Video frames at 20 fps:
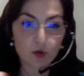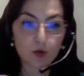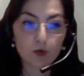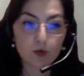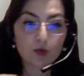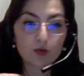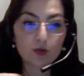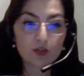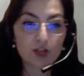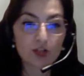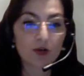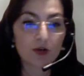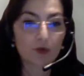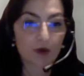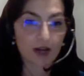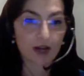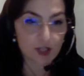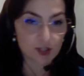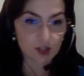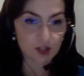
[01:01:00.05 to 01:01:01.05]
through
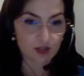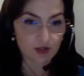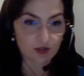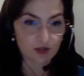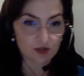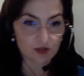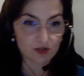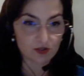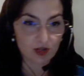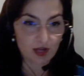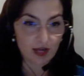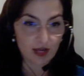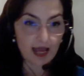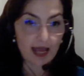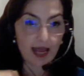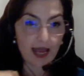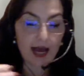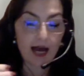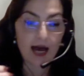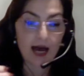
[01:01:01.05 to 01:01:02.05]
generations
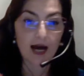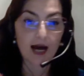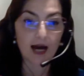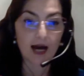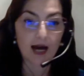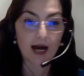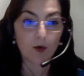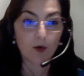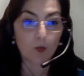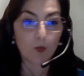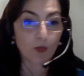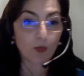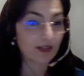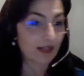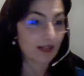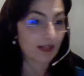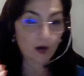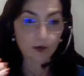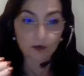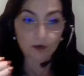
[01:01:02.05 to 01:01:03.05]

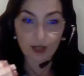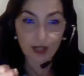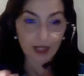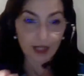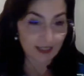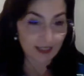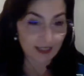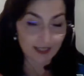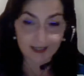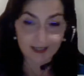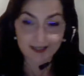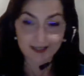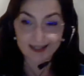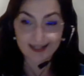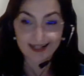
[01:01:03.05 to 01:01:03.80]
without any